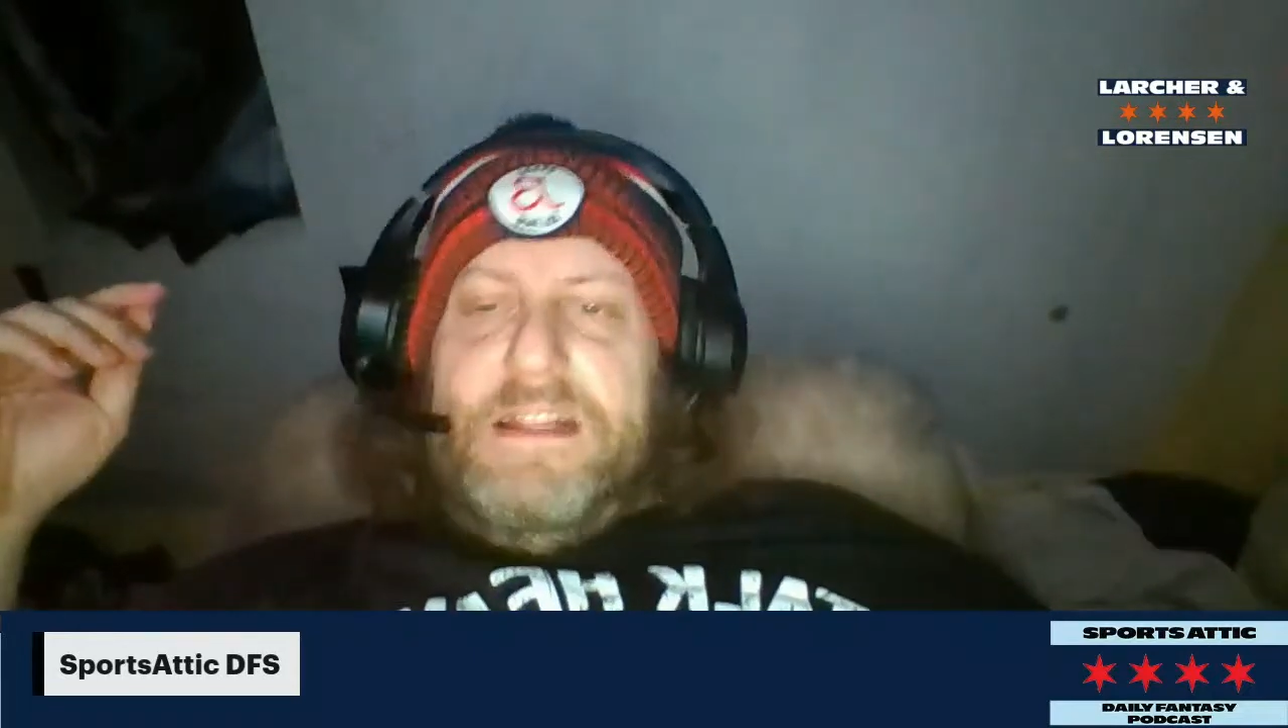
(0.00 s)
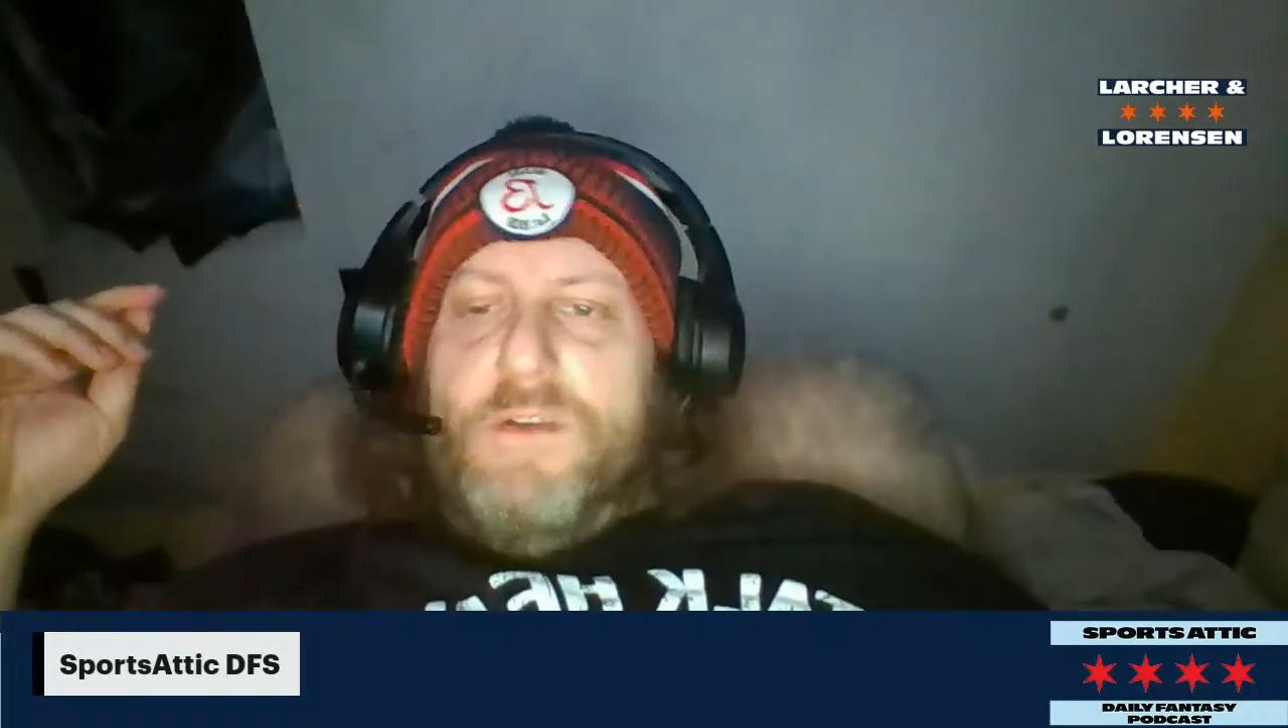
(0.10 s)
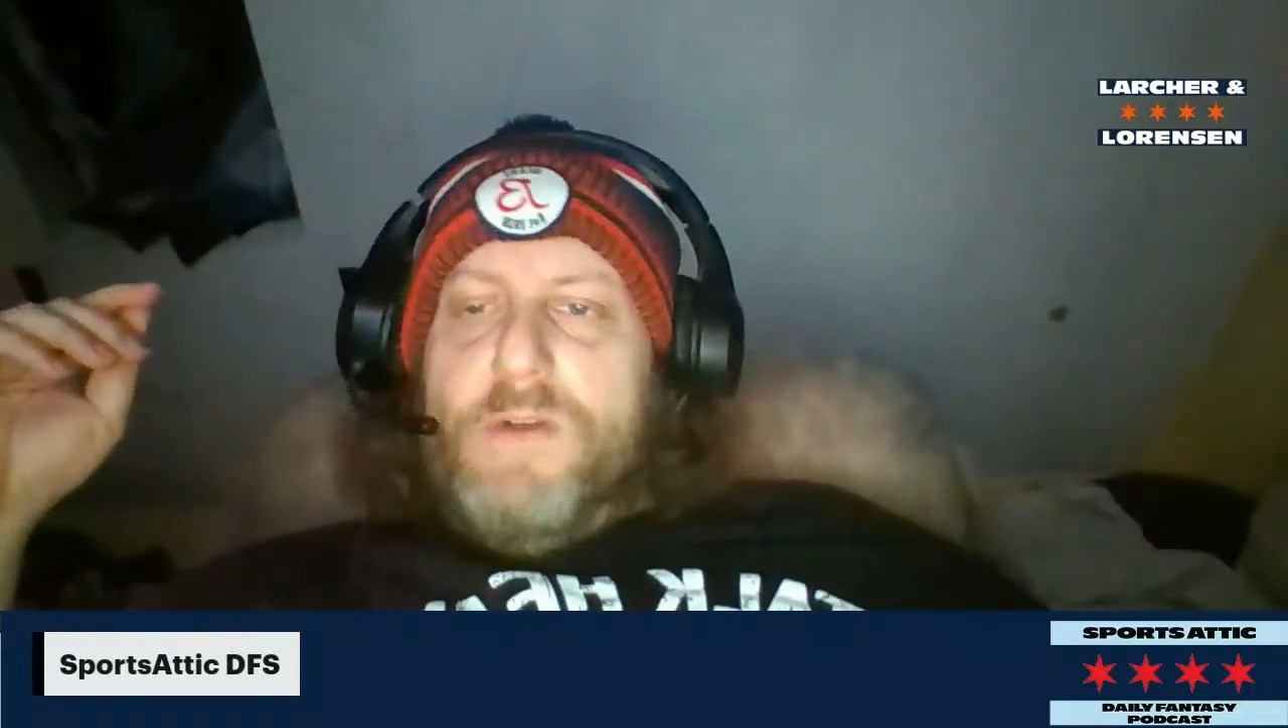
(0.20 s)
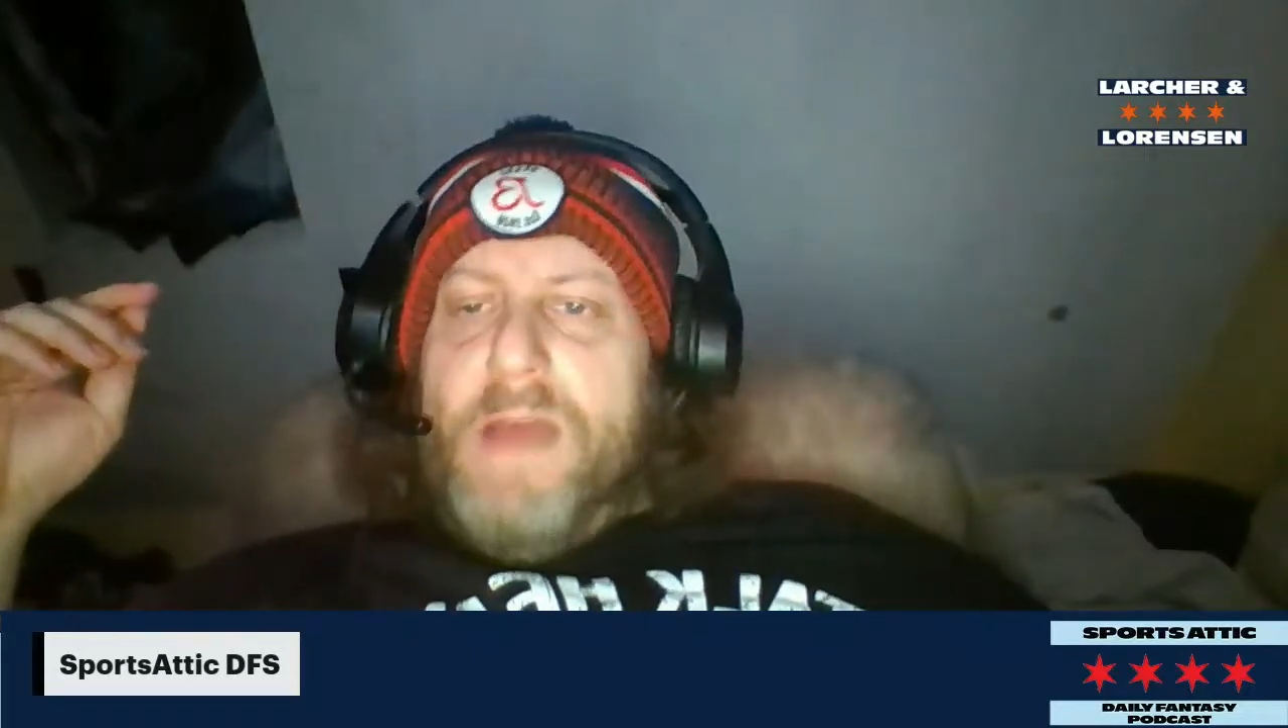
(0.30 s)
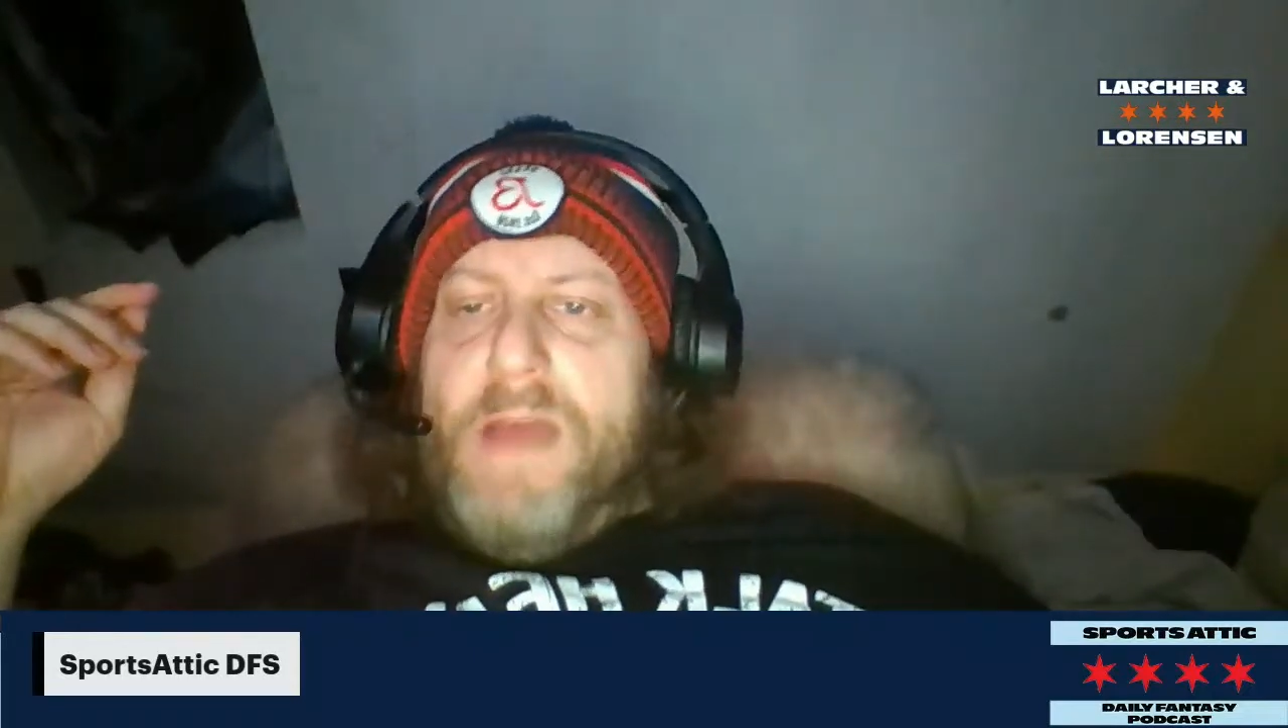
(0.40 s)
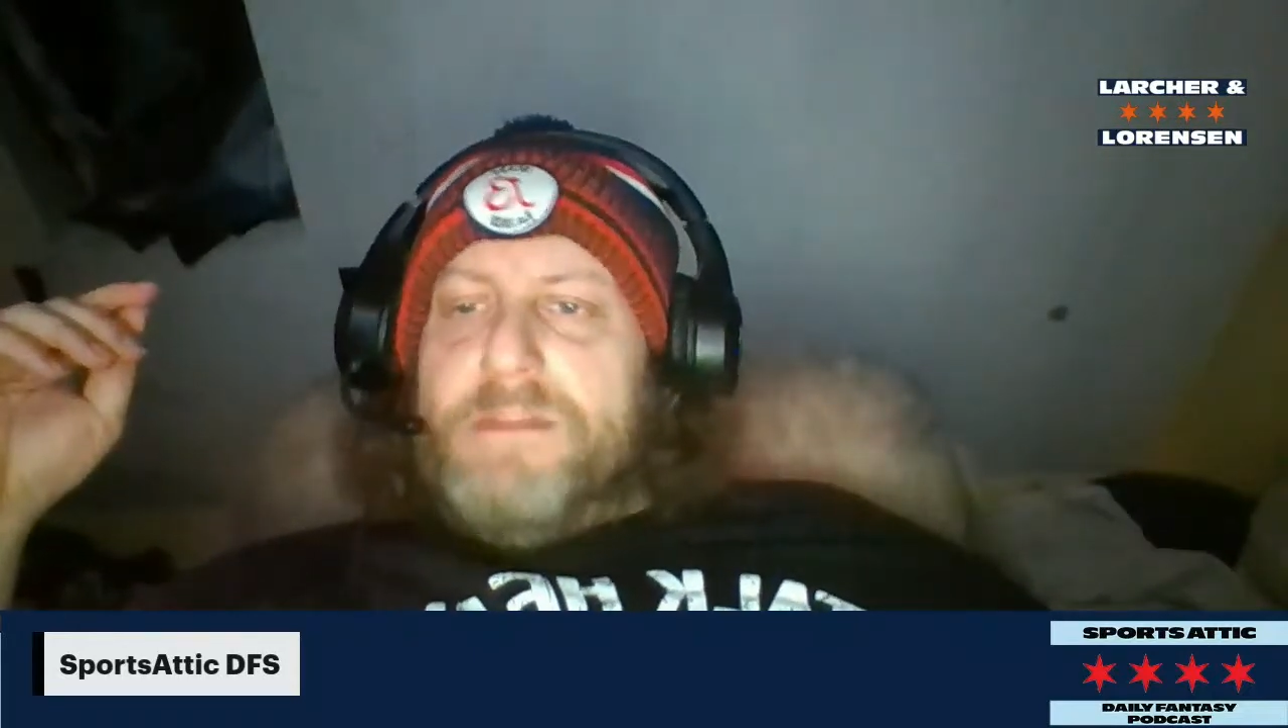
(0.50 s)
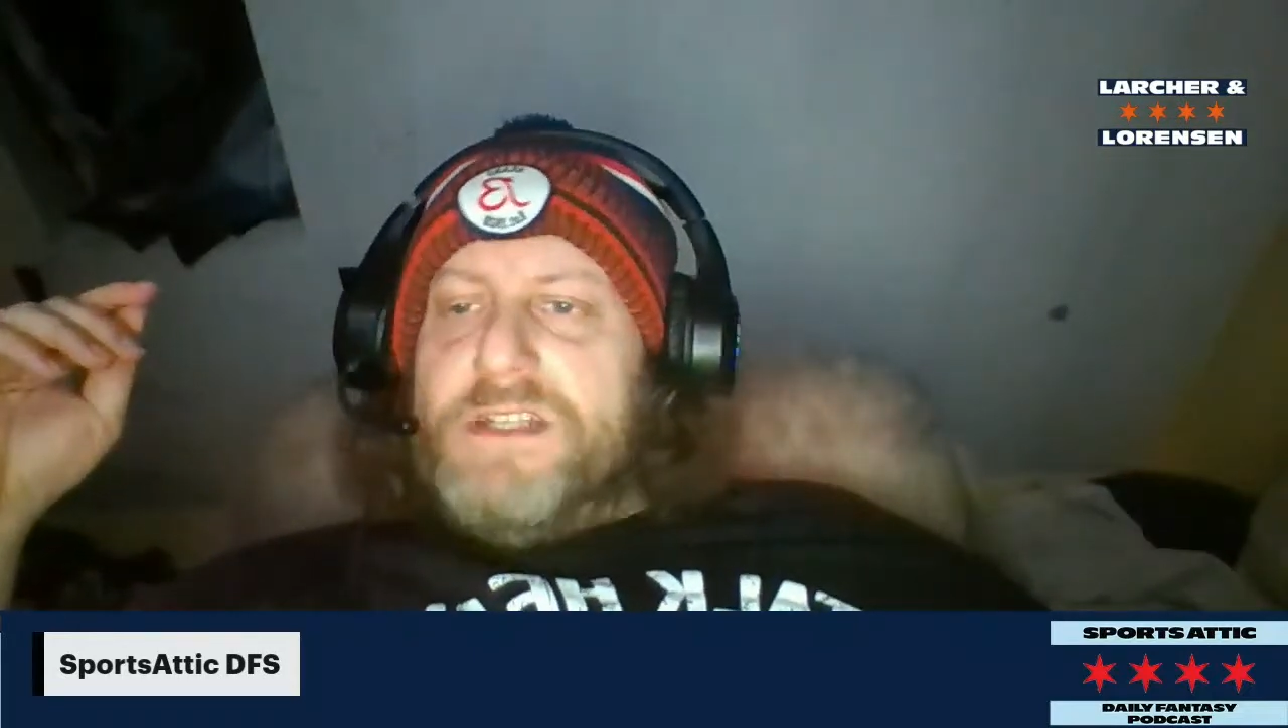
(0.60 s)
at the quarterback